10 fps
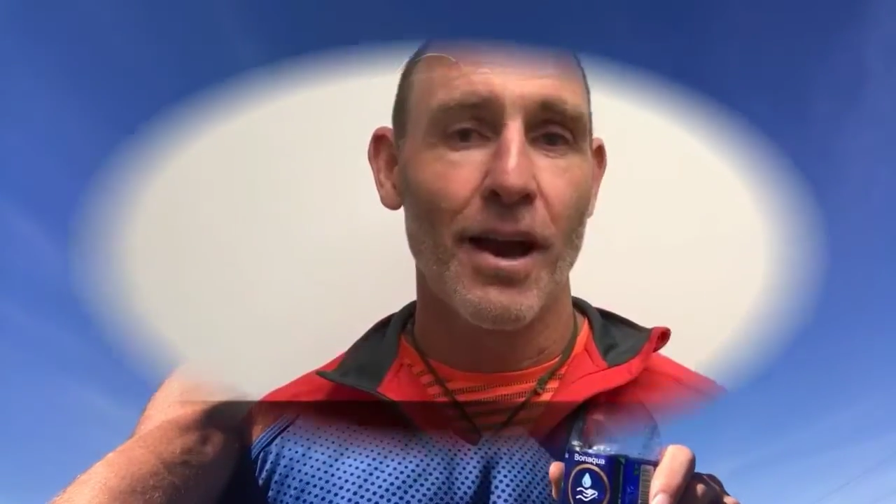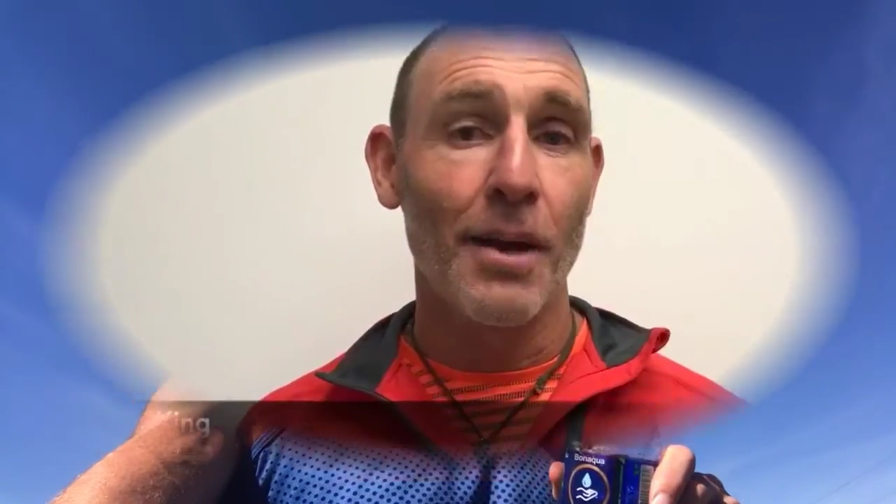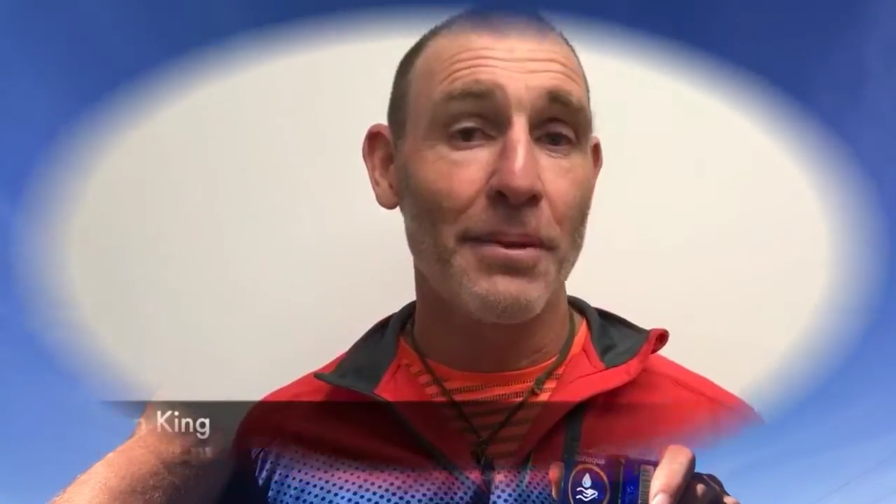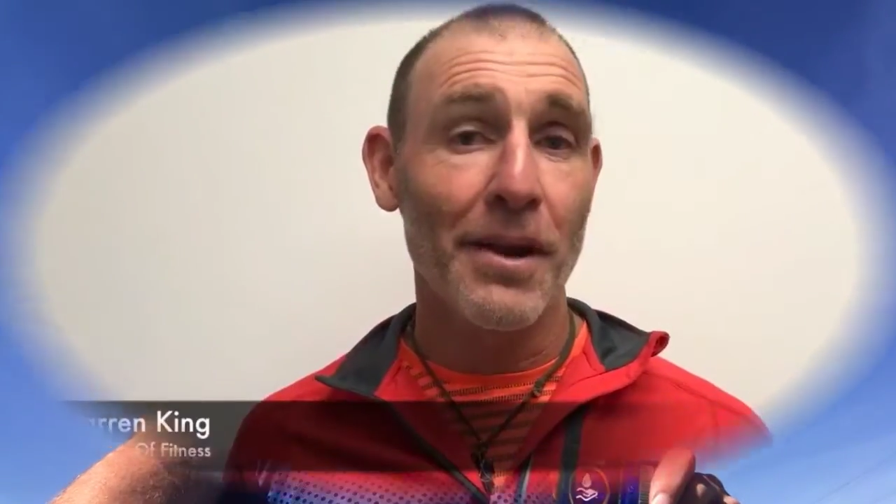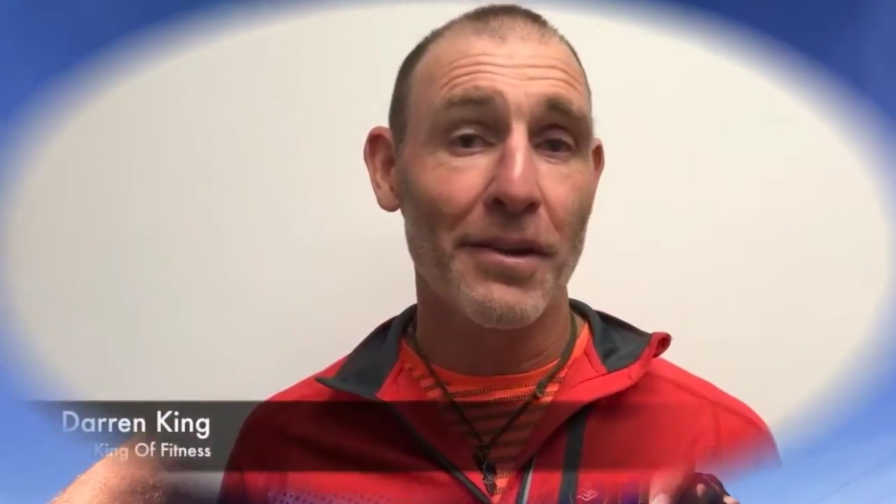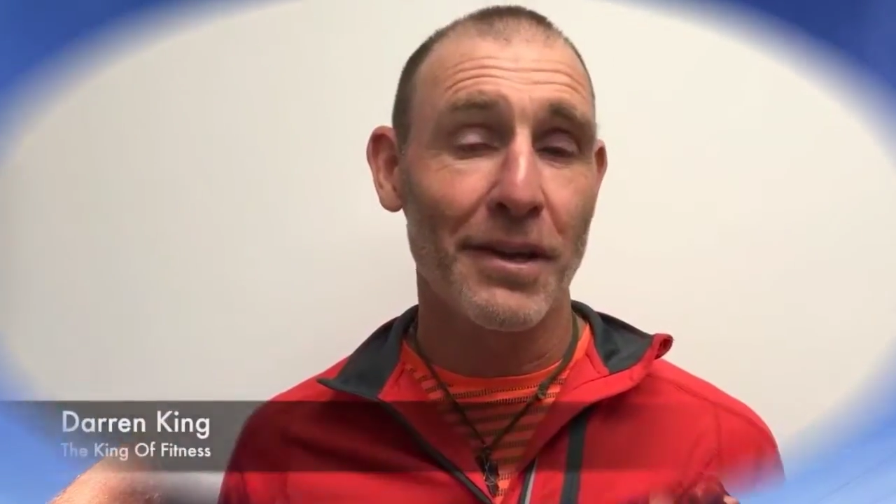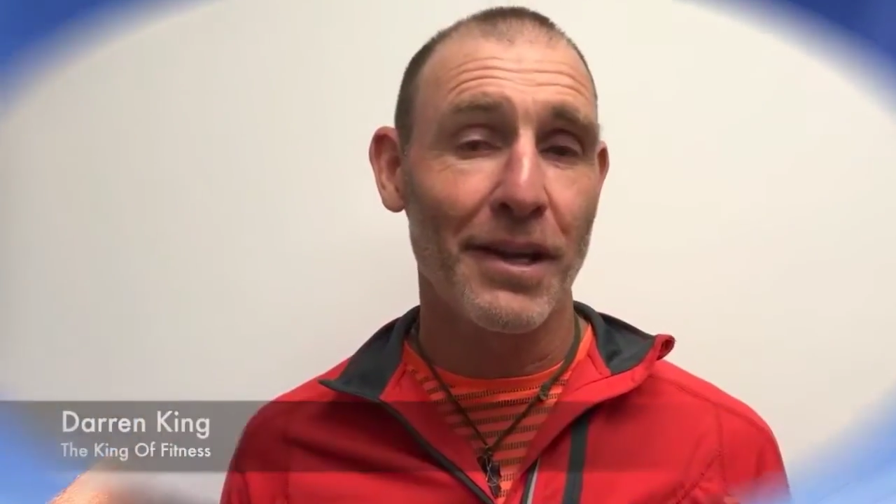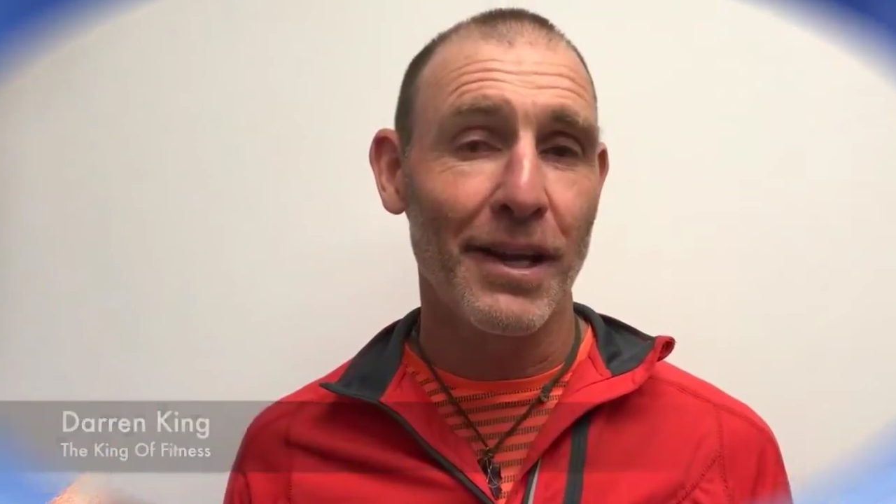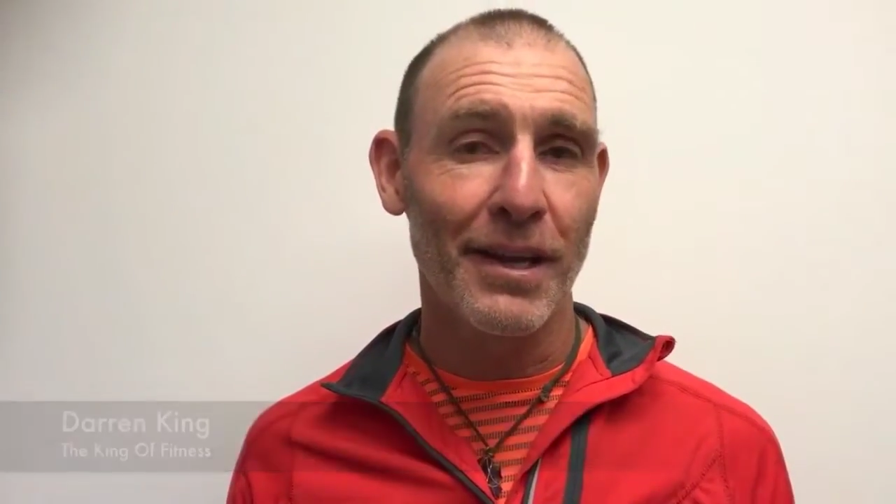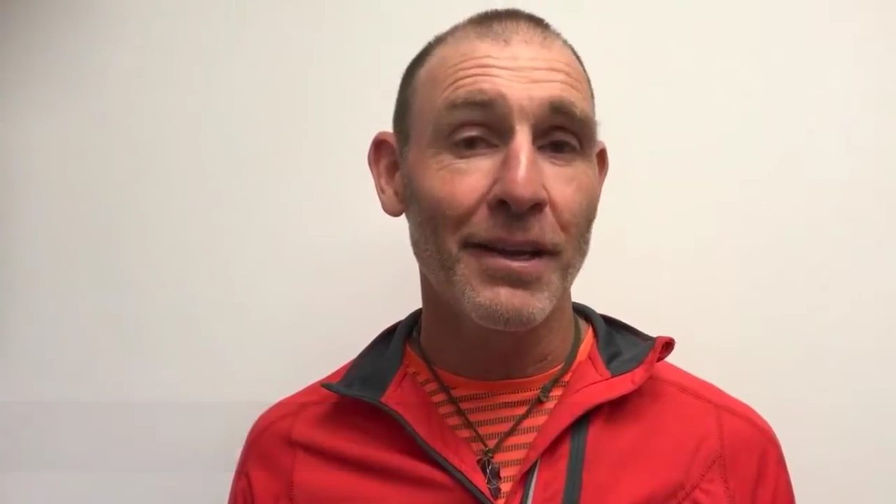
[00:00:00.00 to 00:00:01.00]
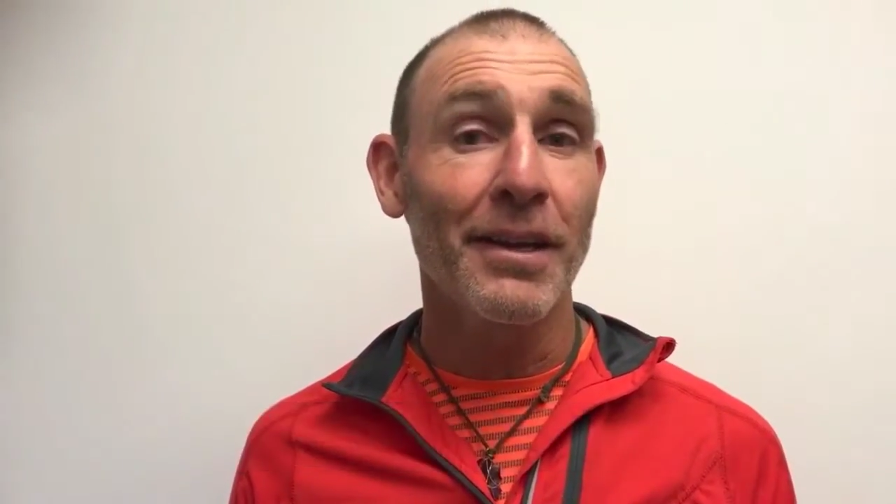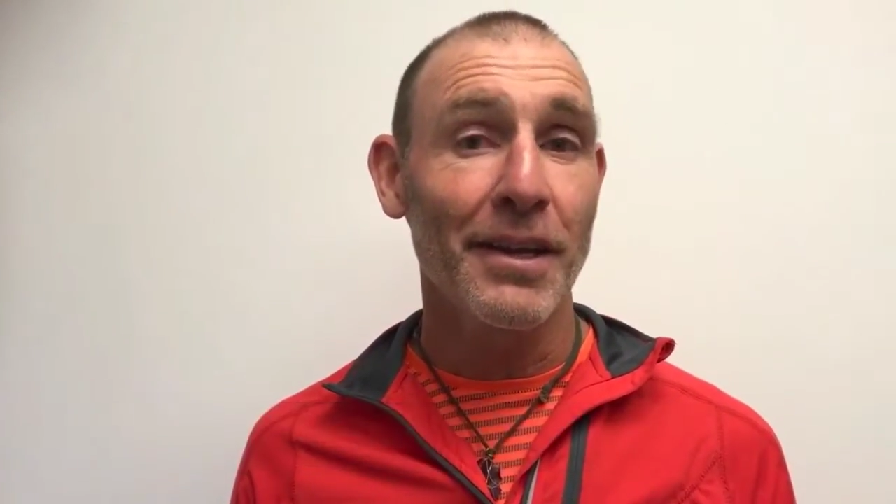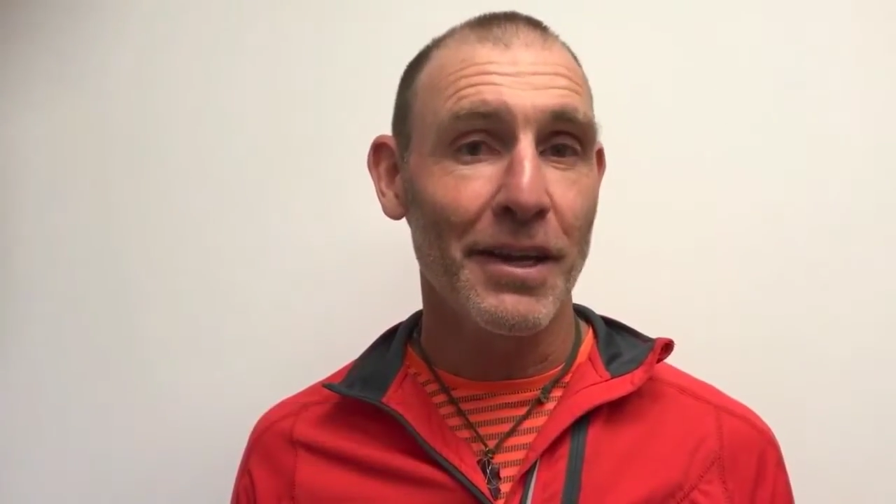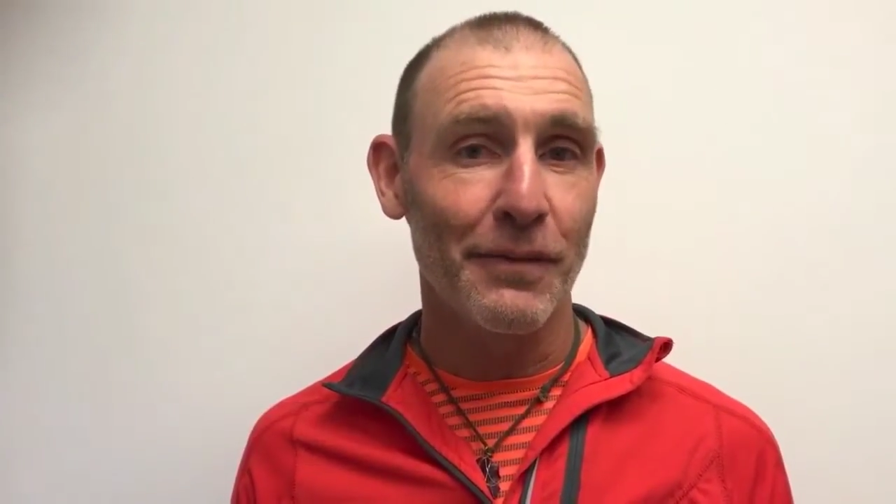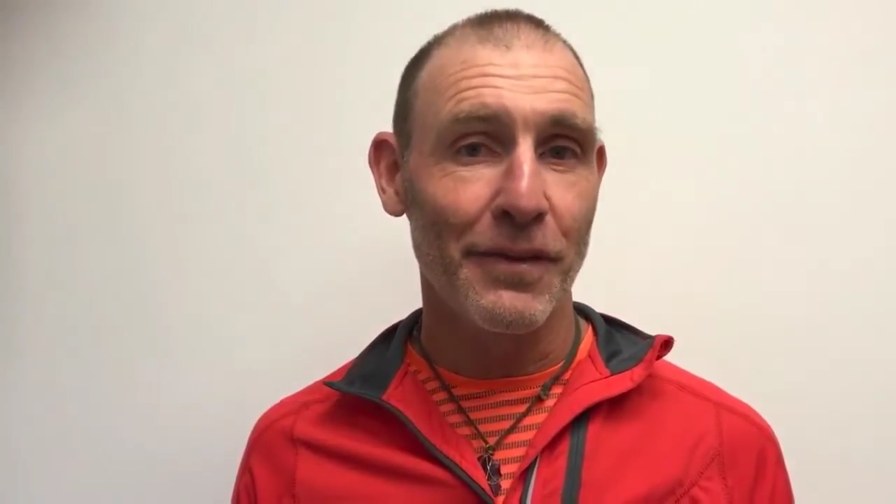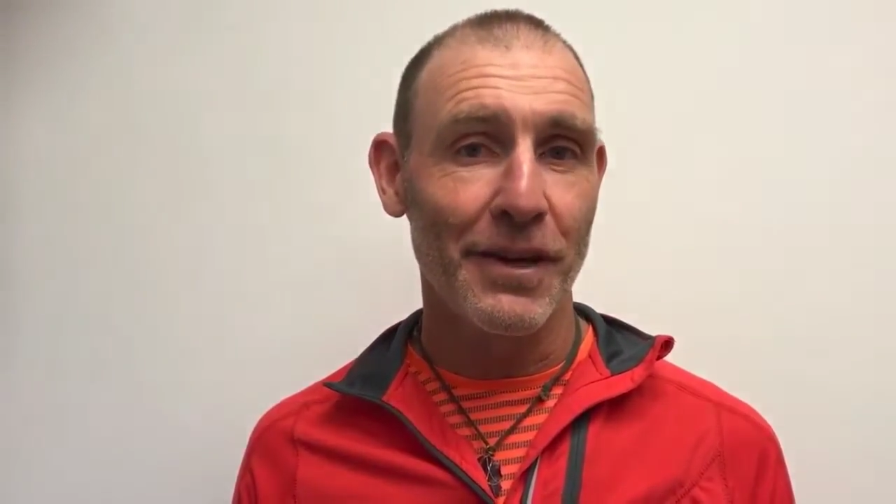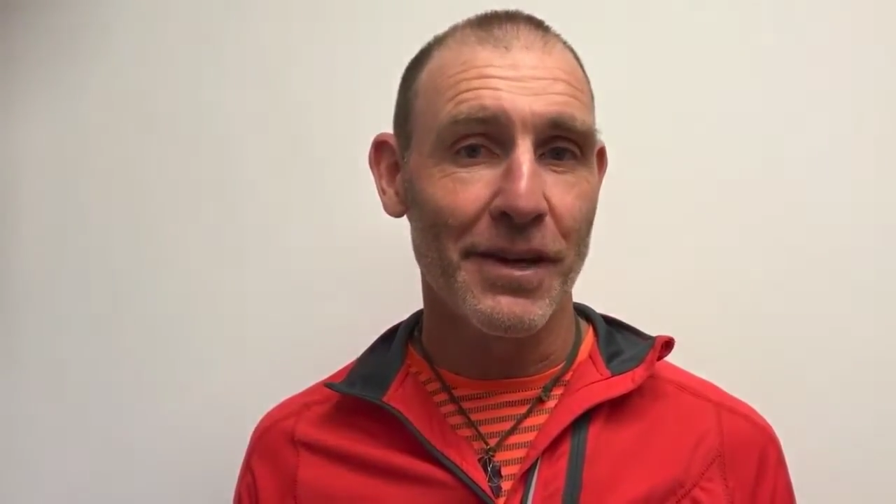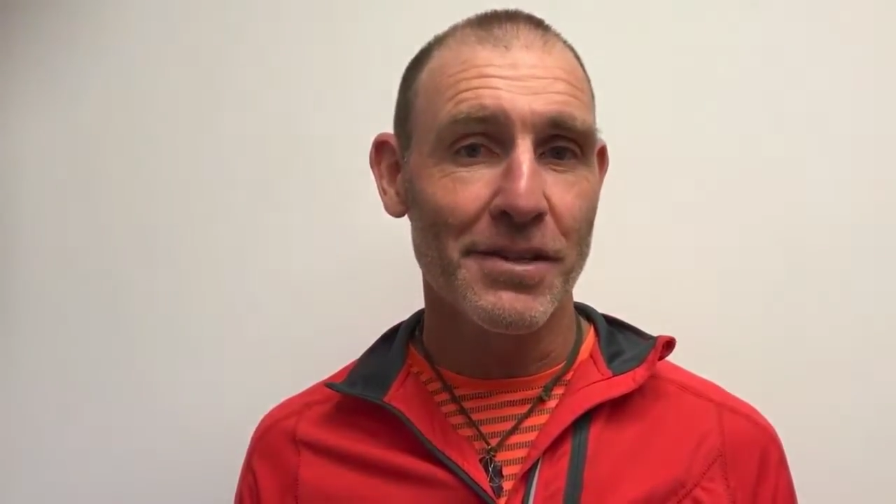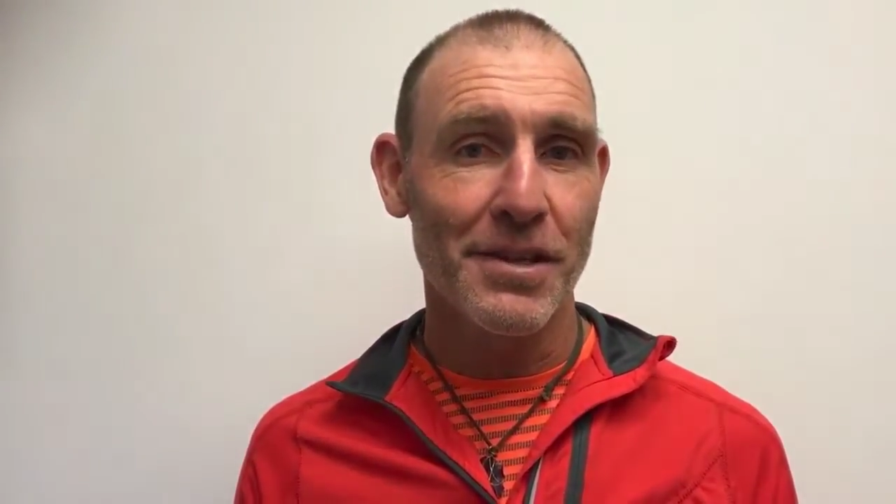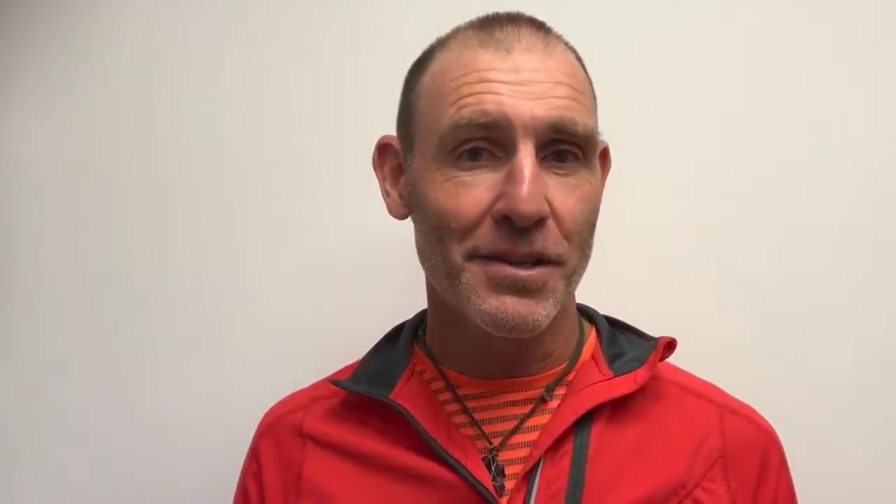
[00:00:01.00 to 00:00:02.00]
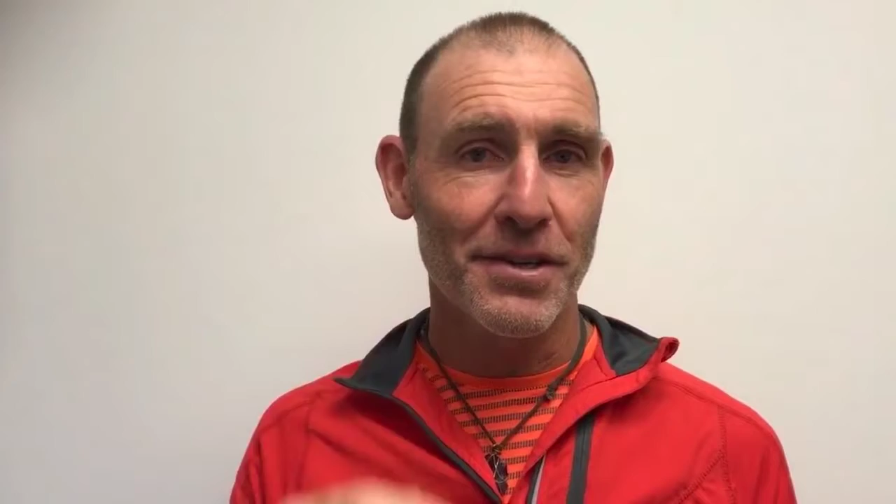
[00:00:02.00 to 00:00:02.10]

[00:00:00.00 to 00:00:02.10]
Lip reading: I'm Darren King of Fitness.